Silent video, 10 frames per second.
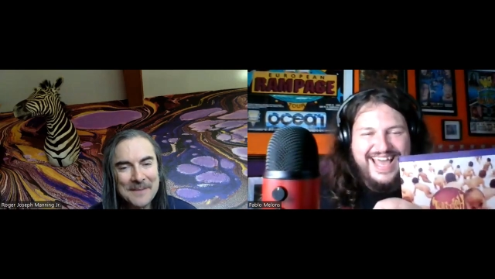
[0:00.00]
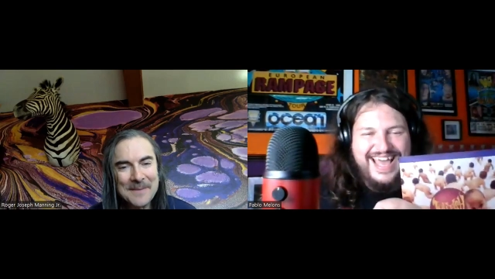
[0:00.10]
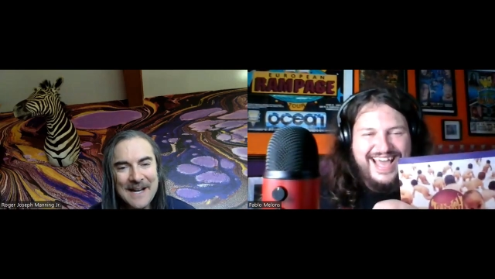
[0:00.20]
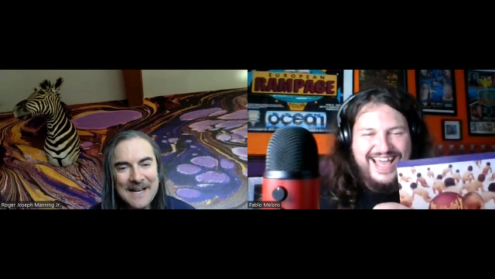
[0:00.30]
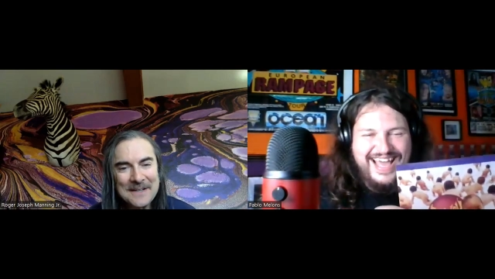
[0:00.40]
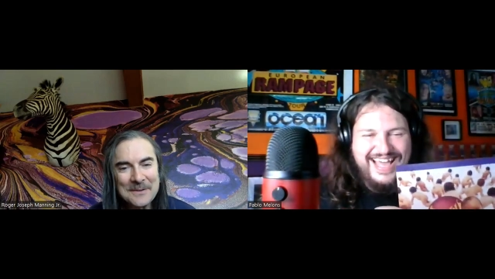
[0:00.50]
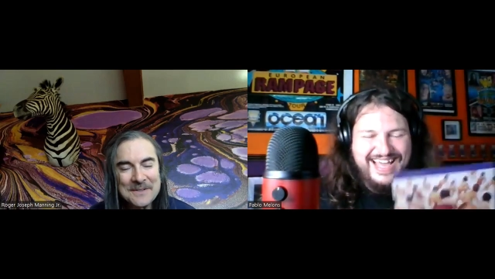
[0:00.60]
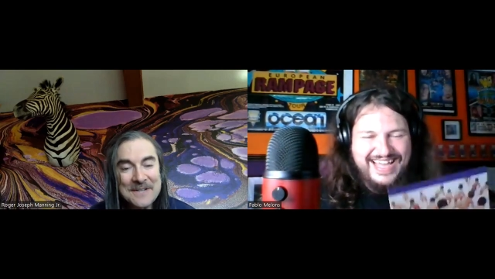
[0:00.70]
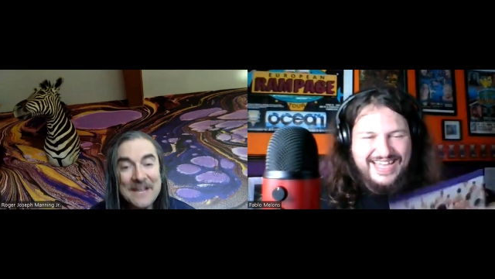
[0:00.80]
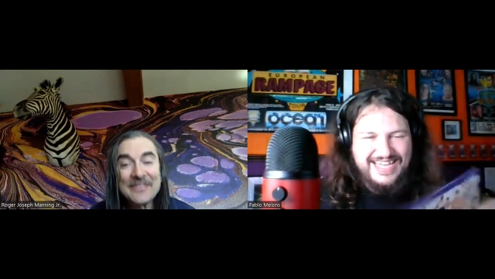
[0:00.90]
Speaker 1: I know
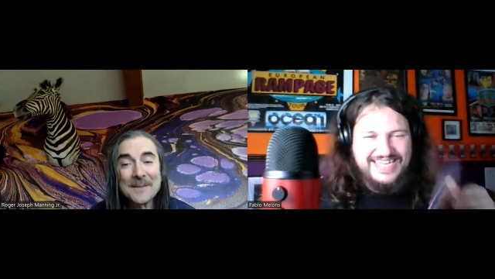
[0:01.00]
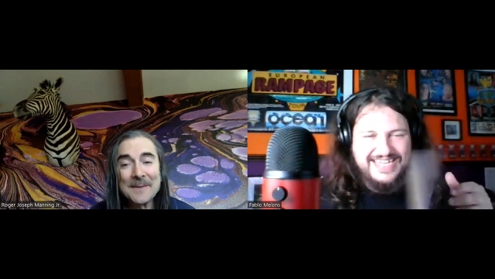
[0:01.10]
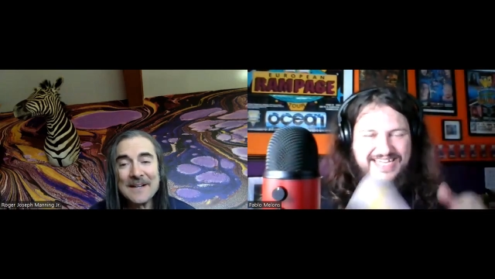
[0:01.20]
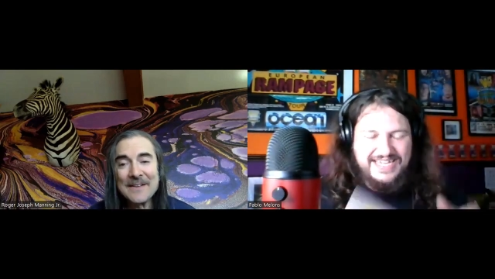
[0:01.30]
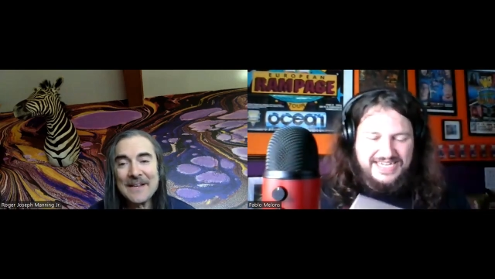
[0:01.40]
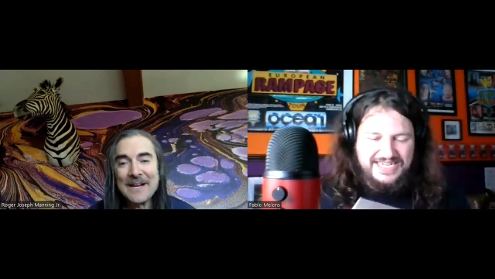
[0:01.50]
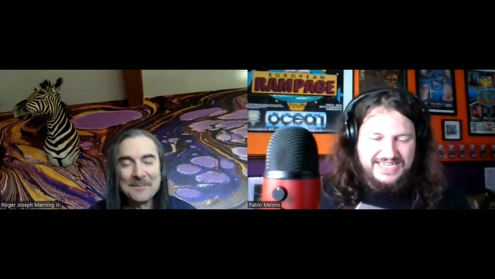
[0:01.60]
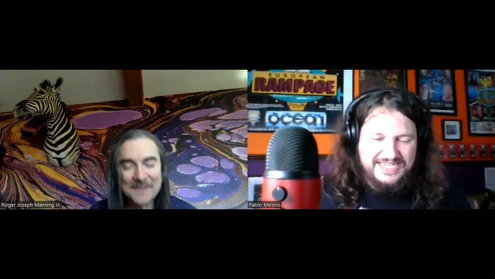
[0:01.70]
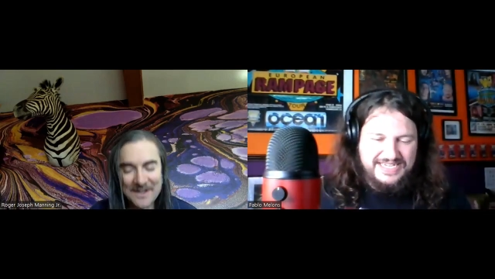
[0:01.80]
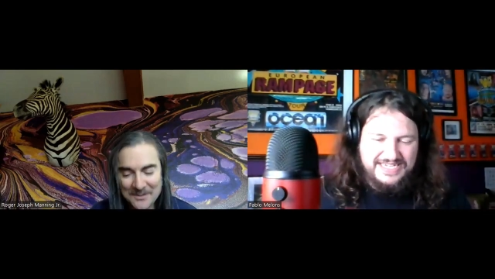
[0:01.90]
nothing about how that album
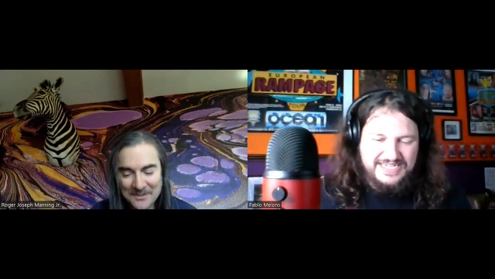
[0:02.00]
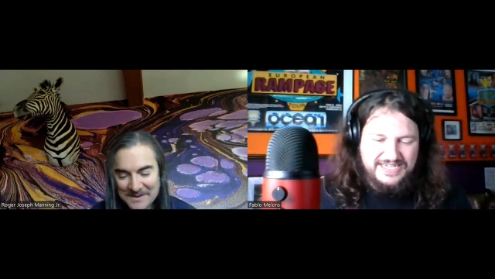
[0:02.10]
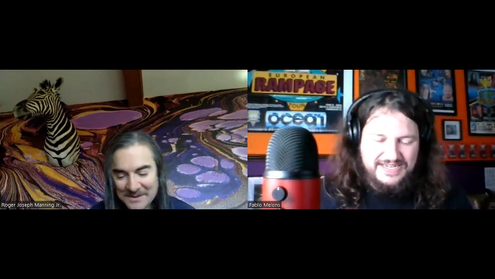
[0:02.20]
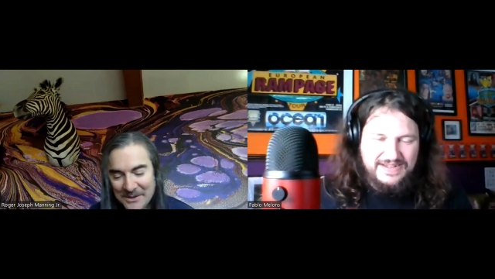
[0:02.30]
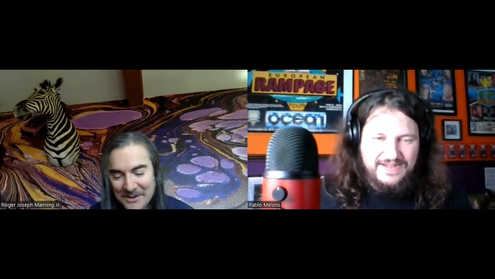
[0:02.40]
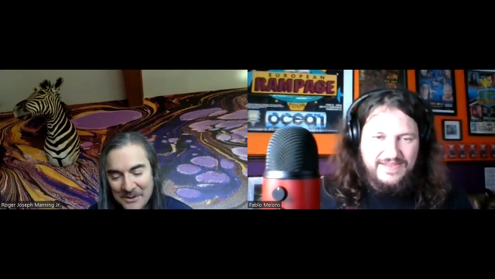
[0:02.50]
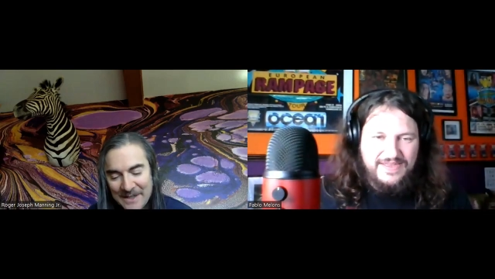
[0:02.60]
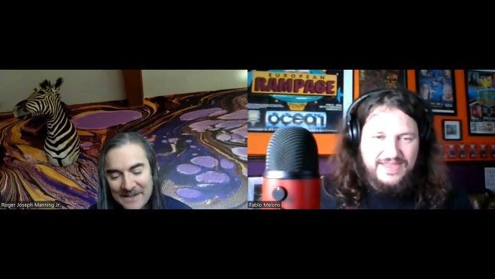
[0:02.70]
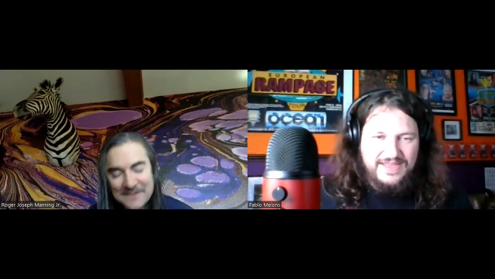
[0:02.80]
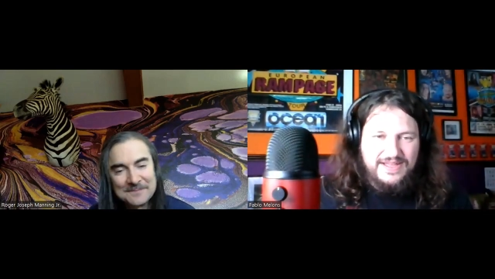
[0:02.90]
cover was created.
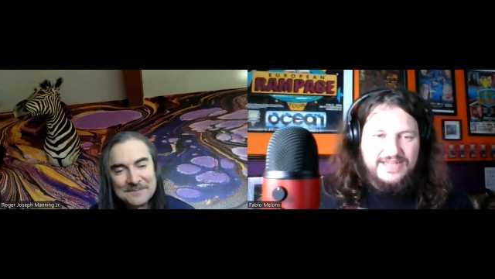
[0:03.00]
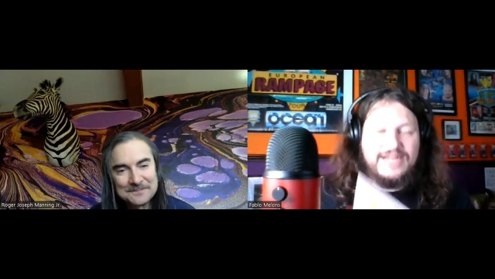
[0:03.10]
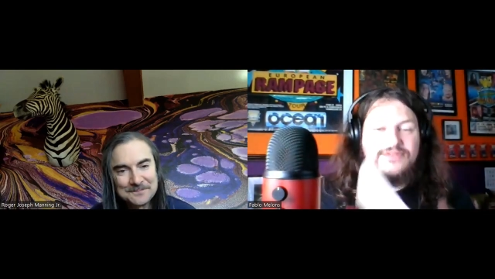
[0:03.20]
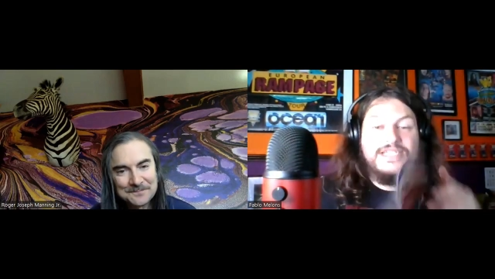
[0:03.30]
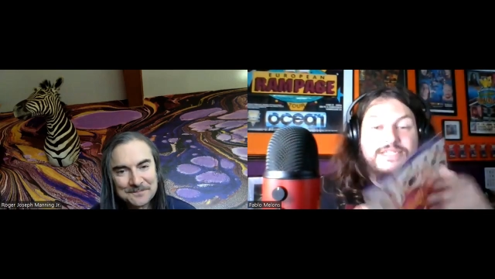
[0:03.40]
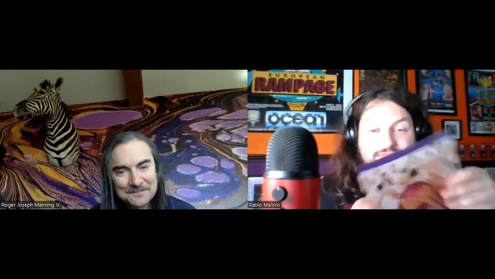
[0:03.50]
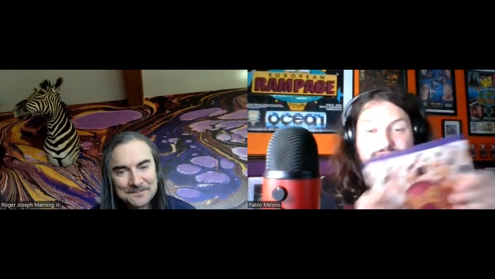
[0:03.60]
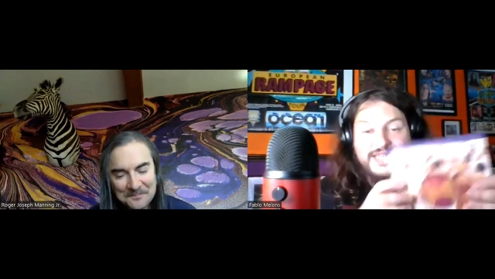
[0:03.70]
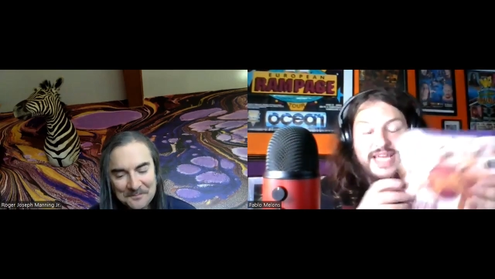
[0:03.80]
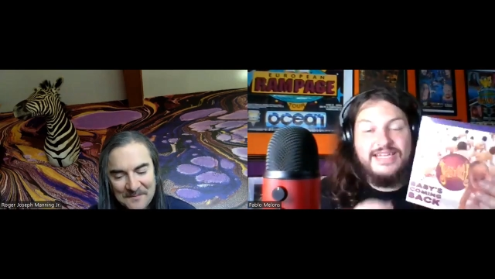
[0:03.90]
Speaker 2: No, this
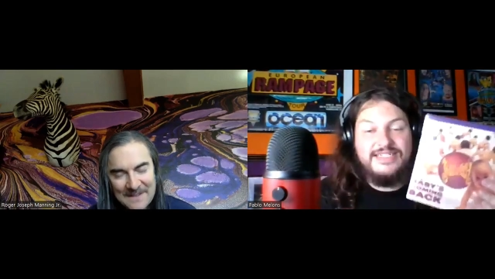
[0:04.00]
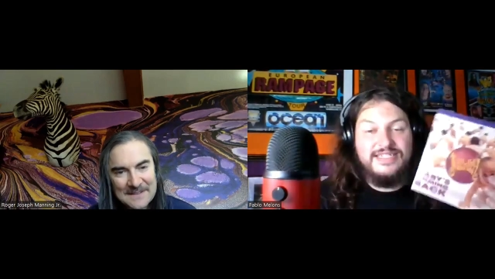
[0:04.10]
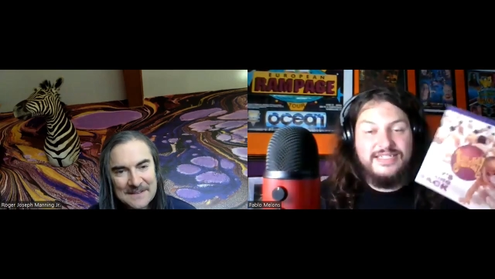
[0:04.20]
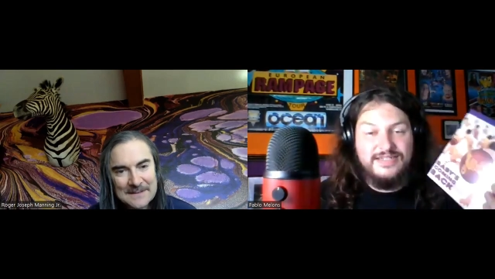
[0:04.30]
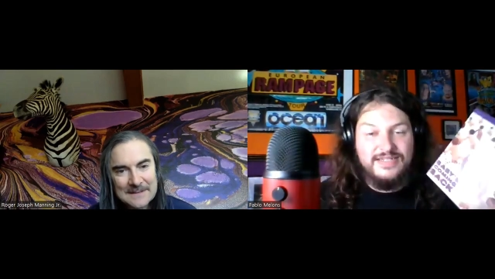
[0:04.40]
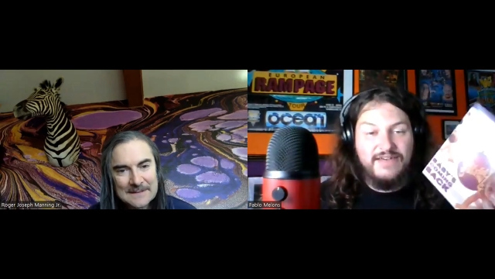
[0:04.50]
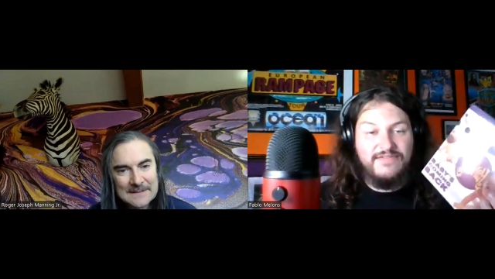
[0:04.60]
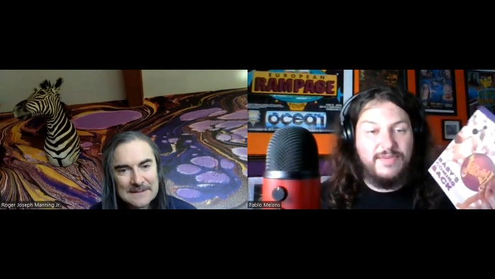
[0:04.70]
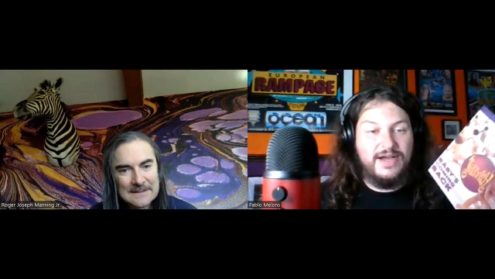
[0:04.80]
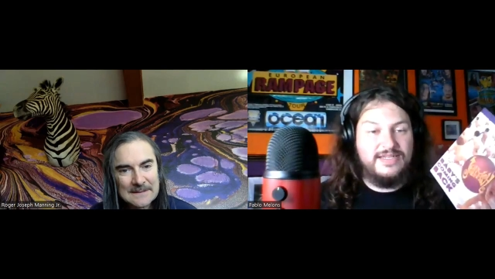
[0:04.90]
predates
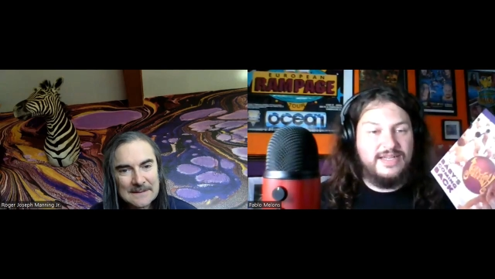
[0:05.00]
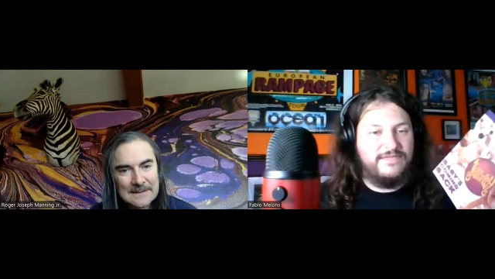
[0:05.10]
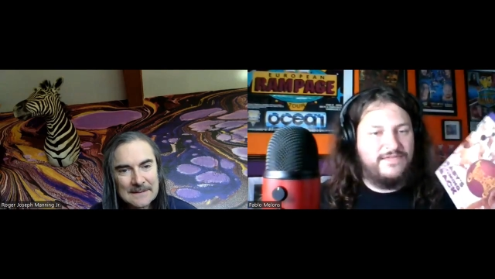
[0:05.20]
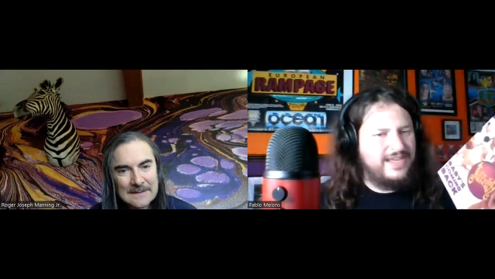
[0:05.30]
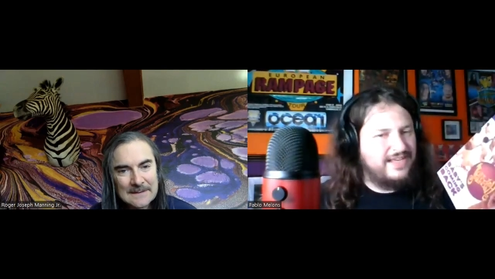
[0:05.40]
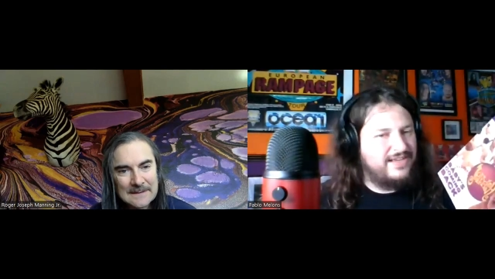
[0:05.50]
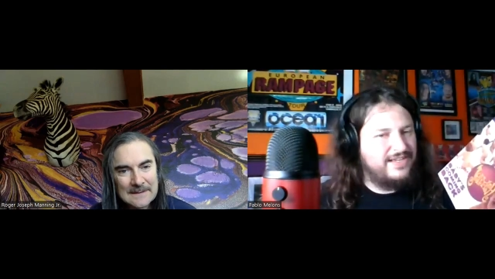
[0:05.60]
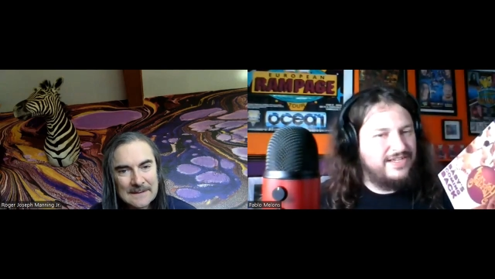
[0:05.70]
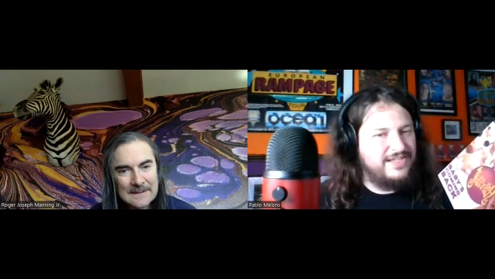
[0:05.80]
Nevermind, I think.